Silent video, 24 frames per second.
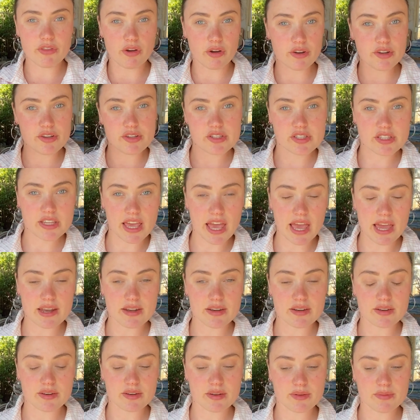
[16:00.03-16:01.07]
those
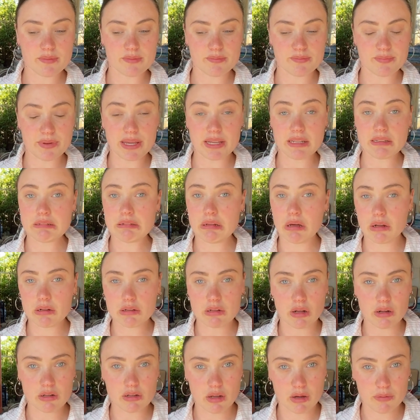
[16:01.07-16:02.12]
can be a lot
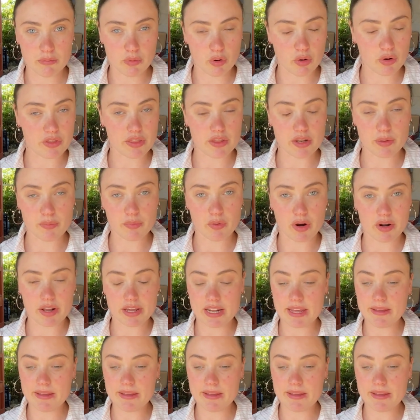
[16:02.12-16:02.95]
more than the product.